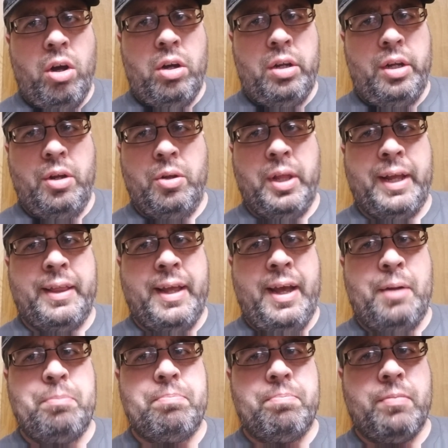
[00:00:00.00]
like
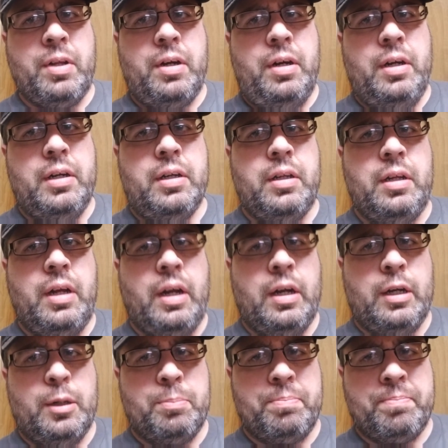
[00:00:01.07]
that.
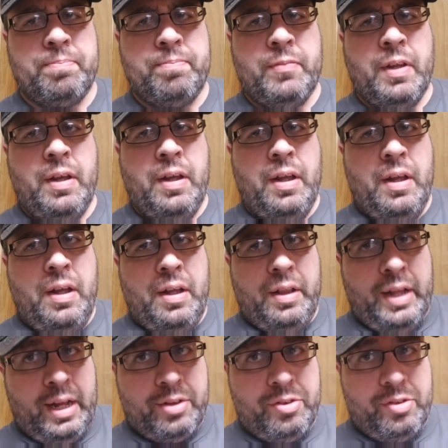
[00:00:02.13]
Um,
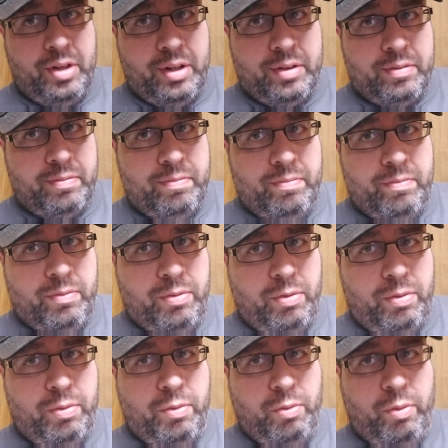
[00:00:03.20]
that's a
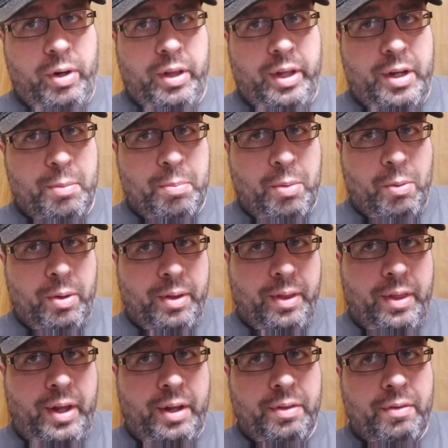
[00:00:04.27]
really important
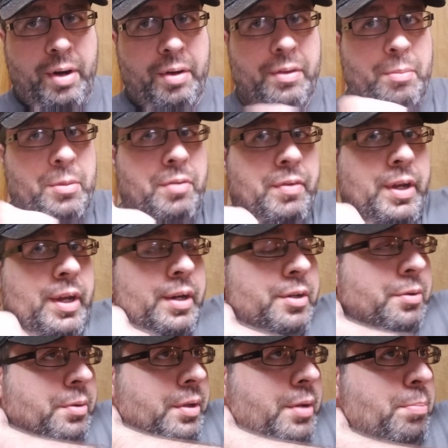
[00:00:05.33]
thing throughout the movie,
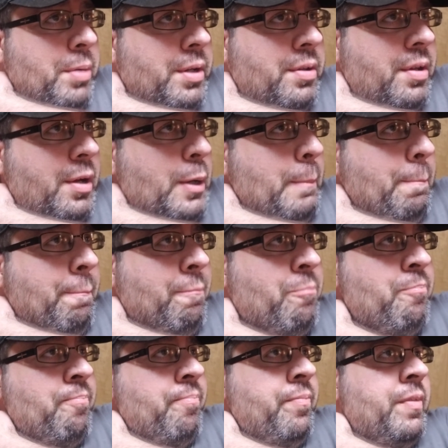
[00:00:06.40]
actually. But,
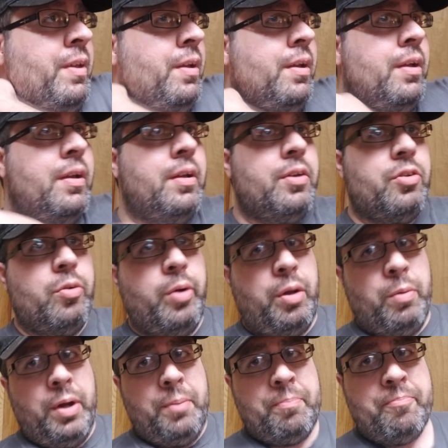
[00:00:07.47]
so
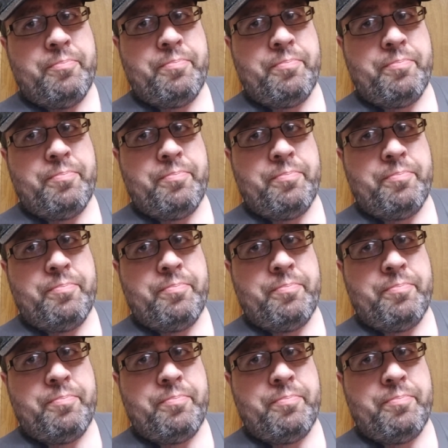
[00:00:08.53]
anyway,